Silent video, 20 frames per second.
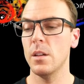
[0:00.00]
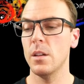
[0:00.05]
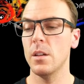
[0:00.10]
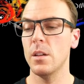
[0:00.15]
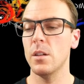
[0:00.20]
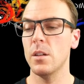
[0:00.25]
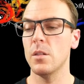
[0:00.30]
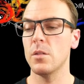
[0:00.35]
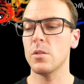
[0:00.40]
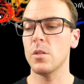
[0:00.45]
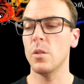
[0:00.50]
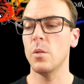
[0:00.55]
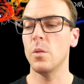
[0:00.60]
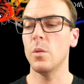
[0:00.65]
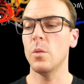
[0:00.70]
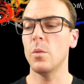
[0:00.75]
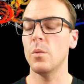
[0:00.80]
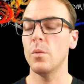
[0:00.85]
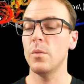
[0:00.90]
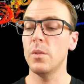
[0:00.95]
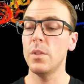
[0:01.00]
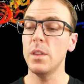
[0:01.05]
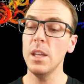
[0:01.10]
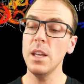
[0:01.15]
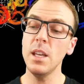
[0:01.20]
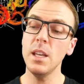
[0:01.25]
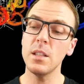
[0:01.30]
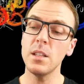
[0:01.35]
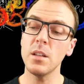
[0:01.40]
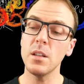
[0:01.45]
So
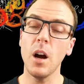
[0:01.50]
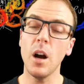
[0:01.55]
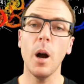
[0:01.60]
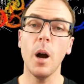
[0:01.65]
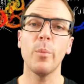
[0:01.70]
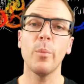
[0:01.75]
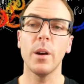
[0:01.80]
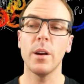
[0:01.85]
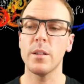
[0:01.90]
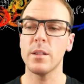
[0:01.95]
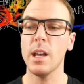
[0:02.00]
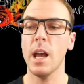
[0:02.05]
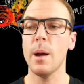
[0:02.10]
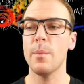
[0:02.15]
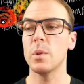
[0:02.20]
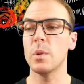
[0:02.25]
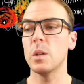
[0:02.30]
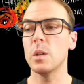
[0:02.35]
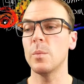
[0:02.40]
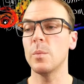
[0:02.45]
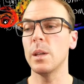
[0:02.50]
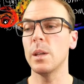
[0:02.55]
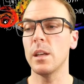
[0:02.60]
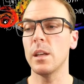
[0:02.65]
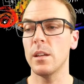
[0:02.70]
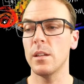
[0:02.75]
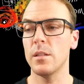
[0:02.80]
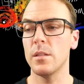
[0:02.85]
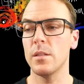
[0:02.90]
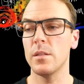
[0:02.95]
these operators happen to be
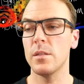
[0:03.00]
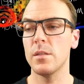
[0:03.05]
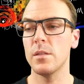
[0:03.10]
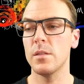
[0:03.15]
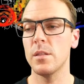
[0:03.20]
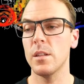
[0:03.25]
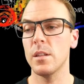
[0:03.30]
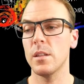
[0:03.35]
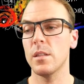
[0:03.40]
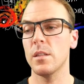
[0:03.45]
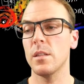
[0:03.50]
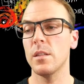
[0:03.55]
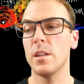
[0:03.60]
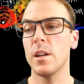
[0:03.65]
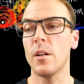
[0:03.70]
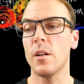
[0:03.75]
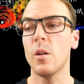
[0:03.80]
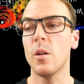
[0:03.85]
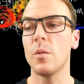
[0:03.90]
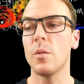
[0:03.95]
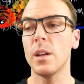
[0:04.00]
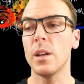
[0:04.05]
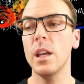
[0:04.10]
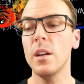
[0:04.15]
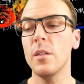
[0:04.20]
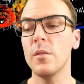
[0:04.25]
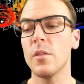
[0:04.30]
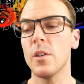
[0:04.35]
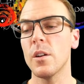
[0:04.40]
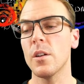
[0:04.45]
their own
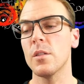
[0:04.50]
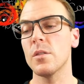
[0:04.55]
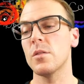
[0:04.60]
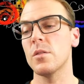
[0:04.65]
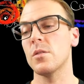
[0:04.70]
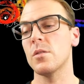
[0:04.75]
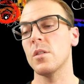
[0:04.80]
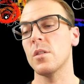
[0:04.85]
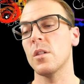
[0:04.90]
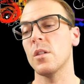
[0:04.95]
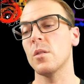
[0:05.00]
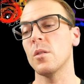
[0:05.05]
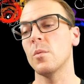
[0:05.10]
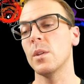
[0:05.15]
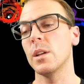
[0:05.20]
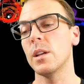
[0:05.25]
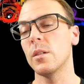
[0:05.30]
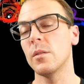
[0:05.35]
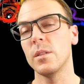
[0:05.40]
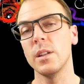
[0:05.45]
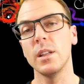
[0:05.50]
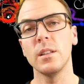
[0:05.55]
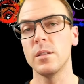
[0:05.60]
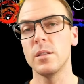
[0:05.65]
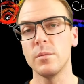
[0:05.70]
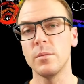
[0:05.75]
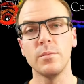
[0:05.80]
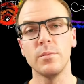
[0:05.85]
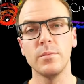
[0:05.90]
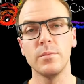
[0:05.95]
inverse, so we don't need
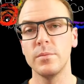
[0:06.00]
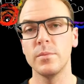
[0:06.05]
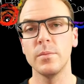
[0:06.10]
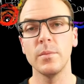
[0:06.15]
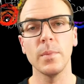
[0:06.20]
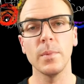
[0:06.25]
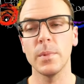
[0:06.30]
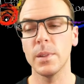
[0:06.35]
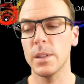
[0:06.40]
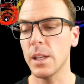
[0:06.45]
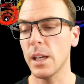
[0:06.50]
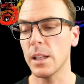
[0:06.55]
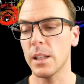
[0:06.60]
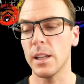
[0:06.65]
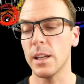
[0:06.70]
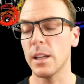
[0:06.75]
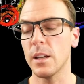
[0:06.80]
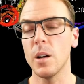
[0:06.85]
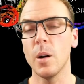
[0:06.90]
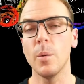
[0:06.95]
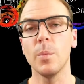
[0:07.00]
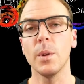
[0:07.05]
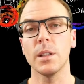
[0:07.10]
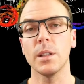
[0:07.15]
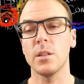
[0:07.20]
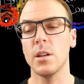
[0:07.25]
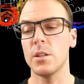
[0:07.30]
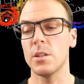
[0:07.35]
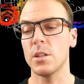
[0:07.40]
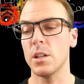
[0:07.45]
to take any complex
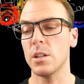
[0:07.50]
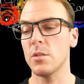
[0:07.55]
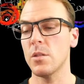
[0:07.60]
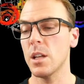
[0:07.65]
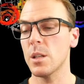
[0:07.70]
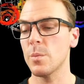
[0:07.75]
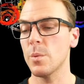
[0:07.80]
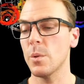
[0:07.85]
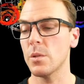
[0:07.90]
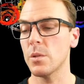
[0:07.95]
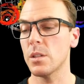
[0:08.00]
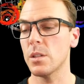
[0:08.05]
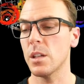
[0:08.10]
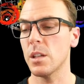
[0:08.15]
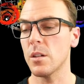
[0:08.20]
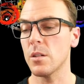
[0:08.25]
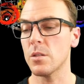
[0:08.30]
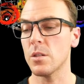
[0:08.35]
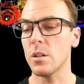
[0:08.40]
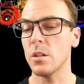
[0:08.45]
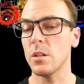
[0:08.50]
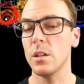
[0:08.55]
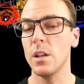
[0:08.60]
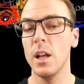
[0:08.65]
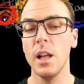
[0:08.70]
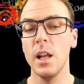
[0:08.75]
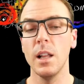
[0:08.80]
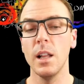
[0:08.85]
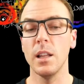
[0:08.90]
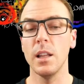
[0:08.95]
conjugate transposes here. So
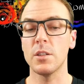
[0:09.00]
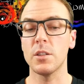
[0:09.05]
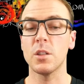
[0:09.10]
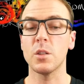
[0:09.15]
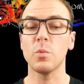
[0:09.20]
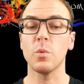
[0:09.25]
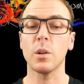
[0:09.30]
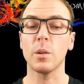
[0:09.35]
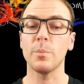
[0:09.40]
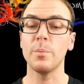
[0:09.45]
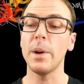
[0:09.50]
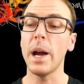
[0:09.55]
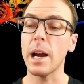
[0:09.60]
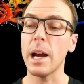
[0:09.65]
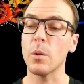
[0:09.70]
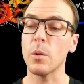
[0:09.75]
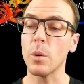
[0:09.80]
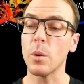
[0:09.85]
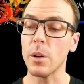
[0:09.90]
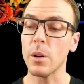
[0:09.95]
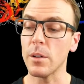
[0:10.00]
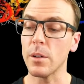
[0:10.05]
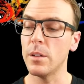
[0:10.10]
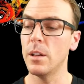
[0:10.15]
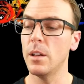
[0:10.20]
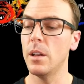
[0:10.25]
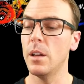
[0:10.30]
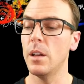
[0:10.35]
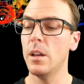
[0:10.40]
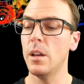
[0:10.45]
let's just work backward
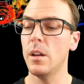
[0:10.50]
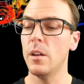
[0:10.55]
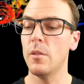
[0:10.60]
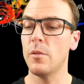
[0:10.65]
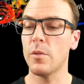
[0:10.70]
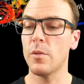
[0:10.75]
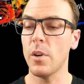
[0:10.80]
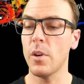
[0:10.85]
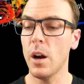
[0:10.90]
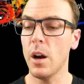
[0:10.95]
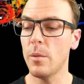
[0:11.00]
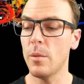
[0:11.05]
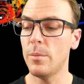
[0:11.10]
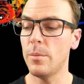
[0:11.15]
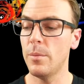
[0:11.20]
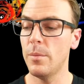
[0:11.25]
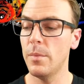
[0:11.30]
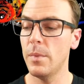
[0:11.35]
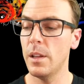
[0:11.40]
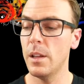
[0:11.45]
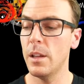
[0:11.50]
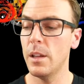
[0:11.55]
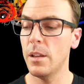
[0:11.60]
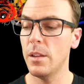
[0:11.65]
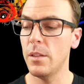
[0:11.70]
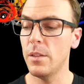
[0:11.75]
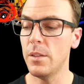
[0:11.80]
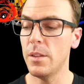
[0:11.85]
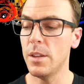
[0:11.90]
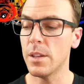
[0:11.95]
from
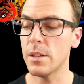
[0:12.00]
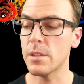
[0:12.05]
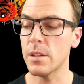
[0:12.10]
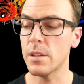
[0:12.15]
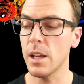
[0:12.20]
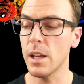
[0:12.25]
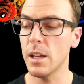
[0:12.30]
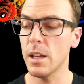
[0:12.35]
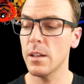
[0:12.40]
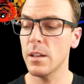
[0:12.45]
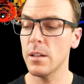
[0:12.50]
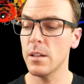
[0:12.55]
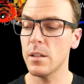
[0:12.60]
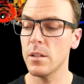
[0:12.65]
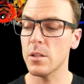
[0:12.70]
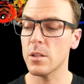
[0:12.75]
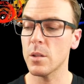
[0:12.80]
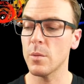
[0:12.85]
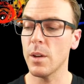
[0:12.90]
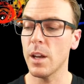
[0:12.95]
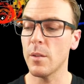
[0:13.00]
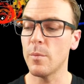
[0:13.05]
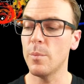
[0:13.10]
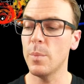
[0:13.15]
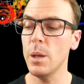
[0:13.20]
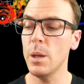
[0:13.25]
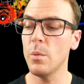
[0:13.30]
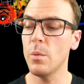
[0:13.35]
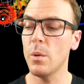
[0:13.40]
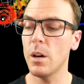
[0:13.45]
this state. So we have
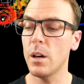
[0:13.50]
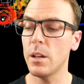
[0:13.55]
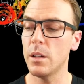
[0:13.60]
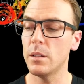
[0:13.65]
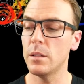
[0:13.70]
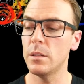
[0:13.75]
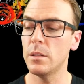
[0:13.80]
B1,